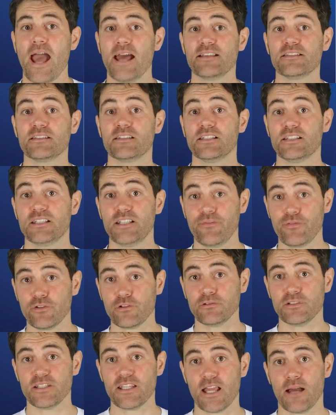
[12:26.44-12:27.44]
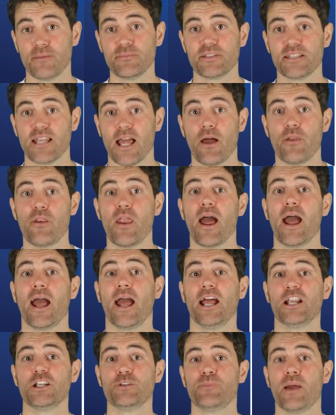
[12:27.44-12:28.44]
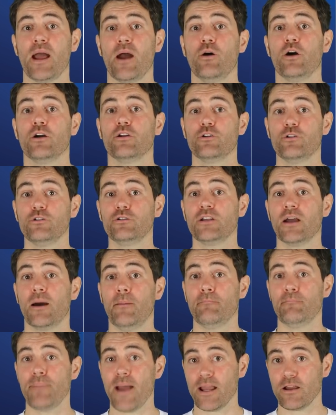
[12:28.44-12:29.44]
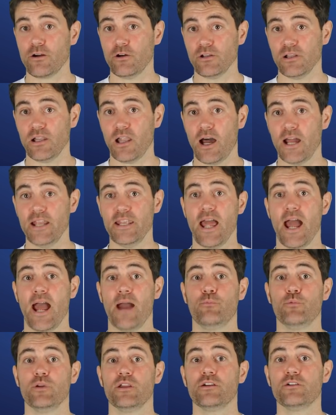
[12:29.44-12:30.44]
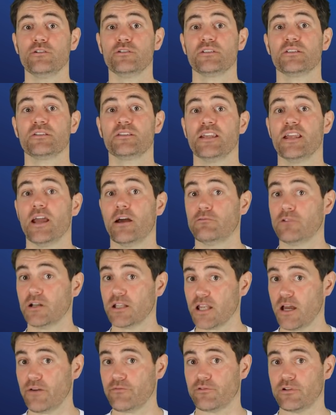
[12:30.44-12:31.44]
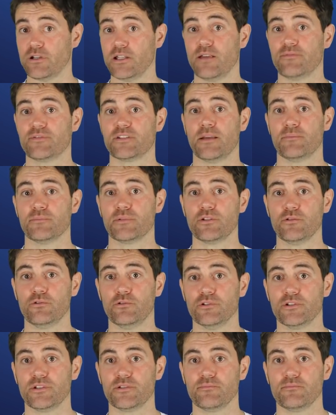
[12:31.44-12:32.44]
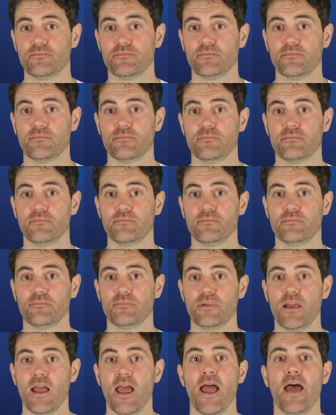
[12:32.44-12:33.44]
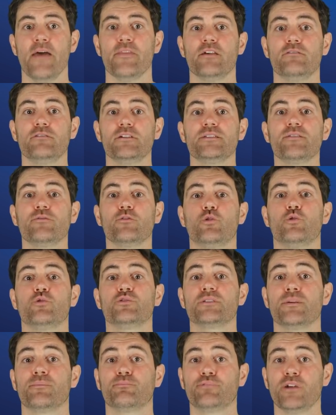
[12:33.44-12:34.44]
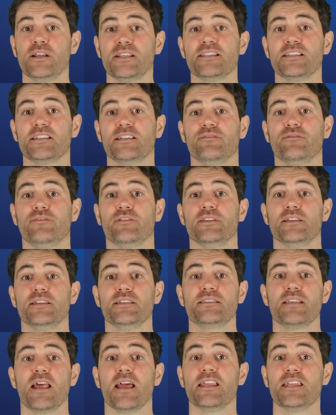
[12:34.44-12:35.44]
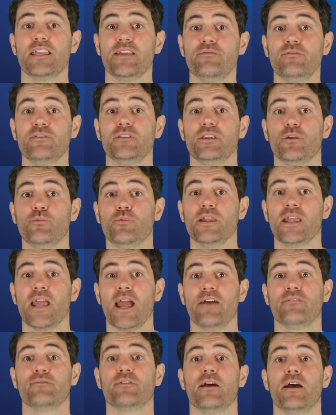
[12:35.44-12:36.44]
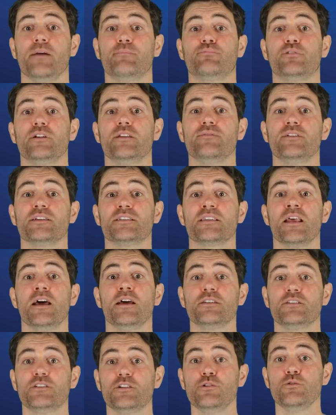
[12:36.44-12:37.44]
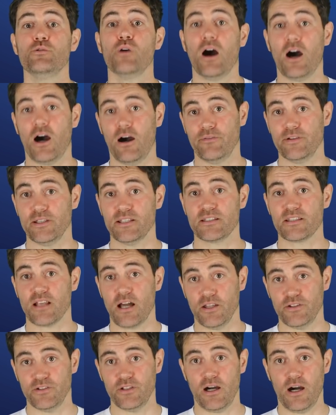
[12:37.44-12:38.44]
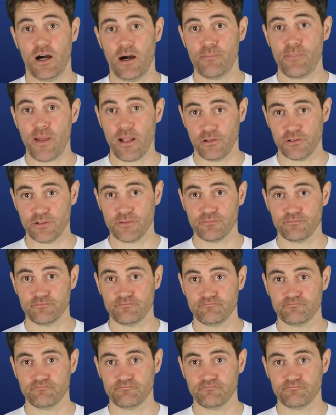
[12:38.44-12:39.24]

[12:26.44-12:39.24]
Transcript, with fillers: As the difficulty comes down, hash power could come back online and we could see a recovery of some sorts. There is, of course, precedent for this, given that we have a uh, previous two halvings under our belt.